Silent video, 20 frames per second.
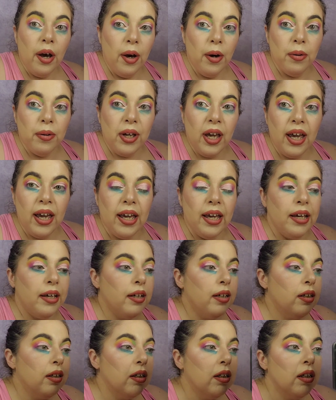Okay,
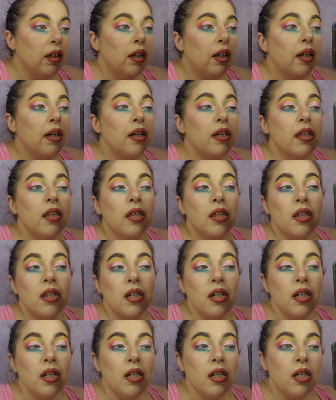I
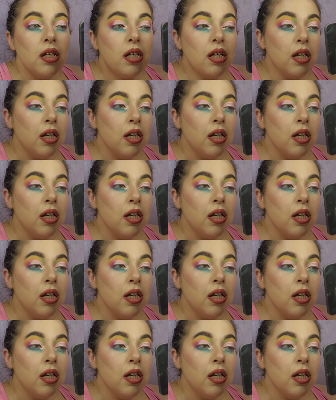think